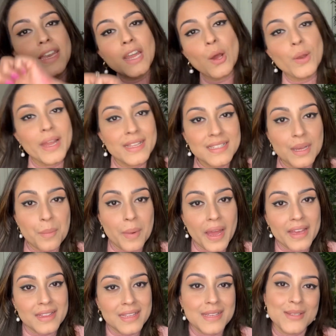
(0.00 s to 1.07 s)
Now let's
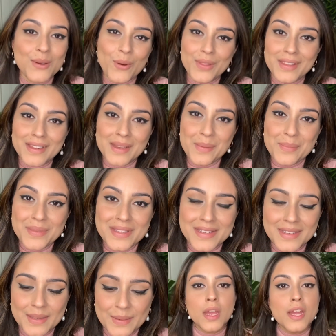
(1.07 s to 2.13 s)
apply these on the
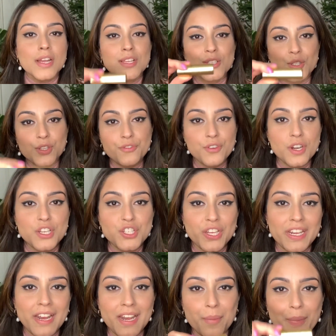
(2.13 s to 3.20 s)
lips. So the first
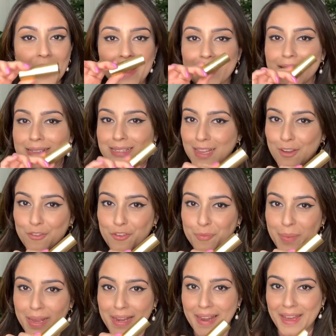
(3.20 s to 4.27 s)
shade I'll apply is Love
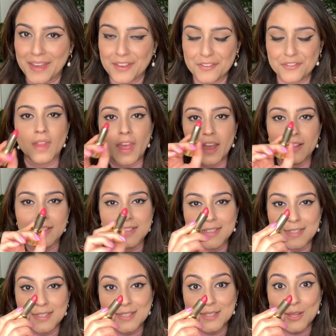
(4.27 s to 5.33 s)
of My Life, and this
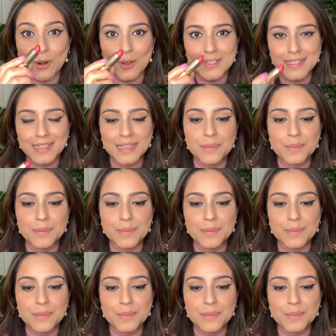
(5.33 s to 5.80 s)
is this glossy